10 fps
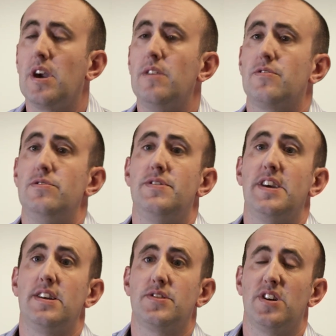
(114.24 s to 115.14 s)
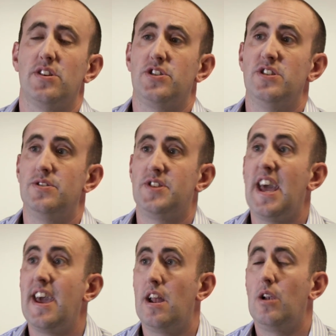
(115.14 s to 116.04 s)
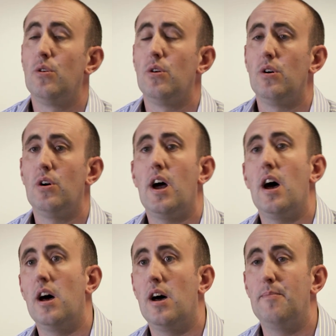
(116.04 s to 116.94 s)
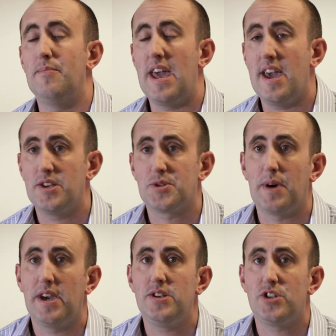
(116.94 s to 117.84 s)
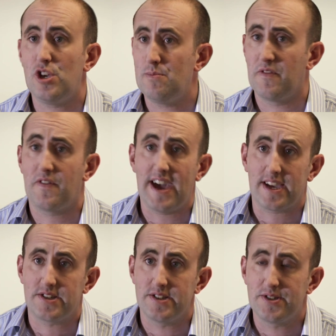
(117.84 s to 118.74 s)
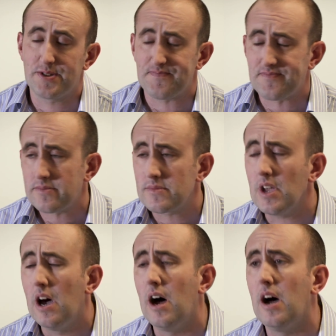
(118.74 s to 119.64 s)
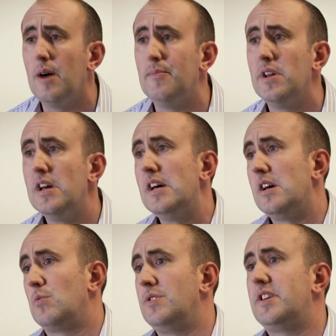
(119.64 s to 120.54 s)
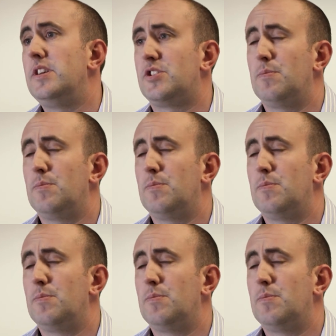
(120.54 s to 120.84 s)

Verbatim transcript: go through things such as air law, um, airspace, human factors. Um, we teach